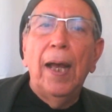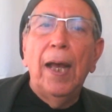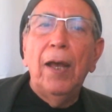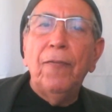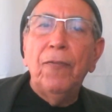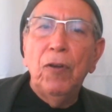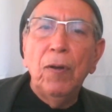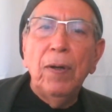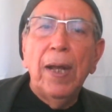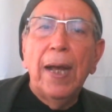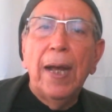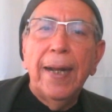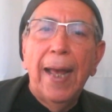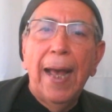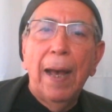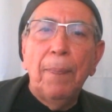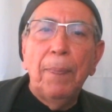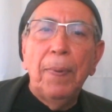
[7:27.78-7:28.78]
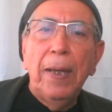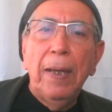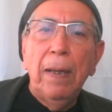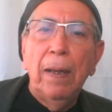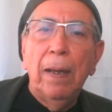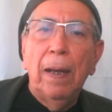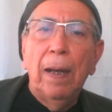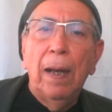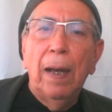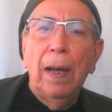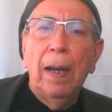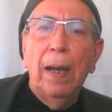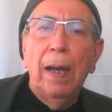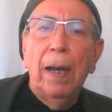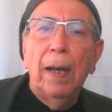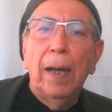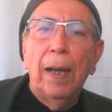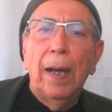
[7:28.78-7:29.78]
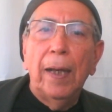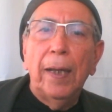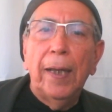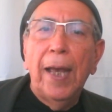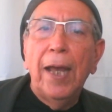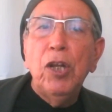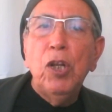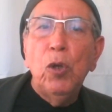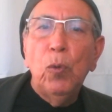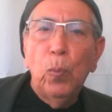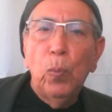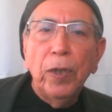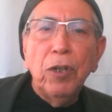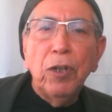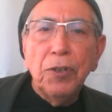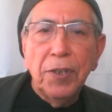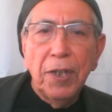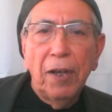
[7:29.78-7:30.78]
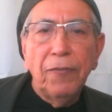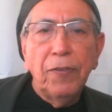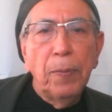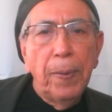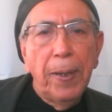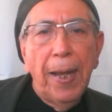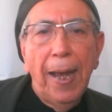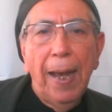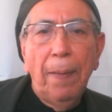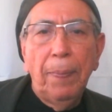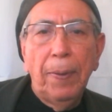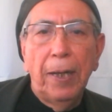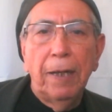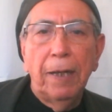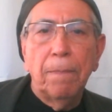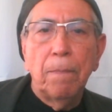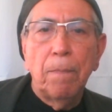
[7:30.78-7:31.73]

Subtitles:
If you're not happy, can you will yourself to be happy?